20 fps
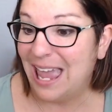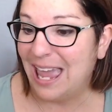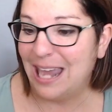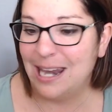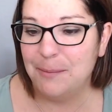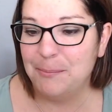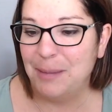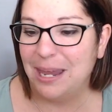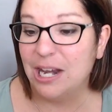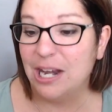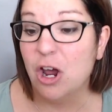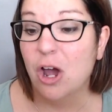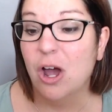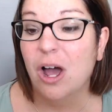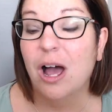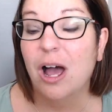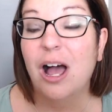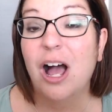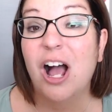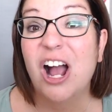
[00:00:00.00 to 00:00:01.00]
and it made
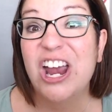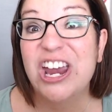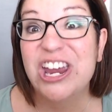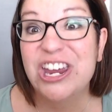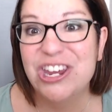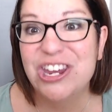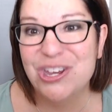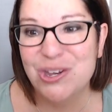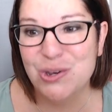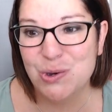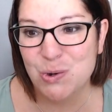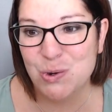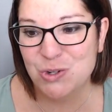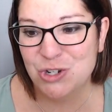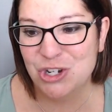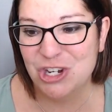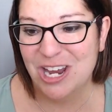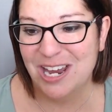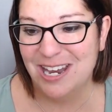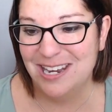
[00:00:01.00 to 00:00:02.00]
a
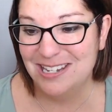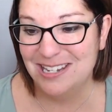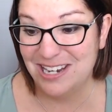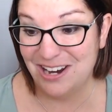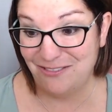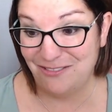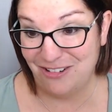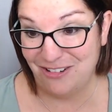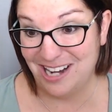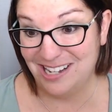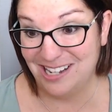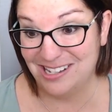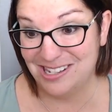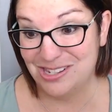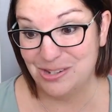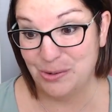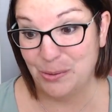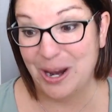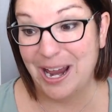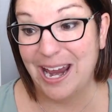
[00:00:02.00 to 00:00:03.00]
huge
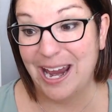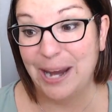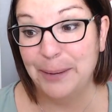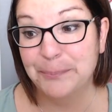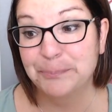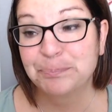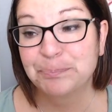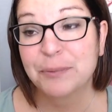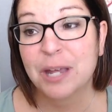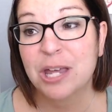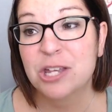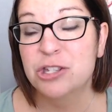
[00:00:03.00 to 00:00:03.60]
difference, okay?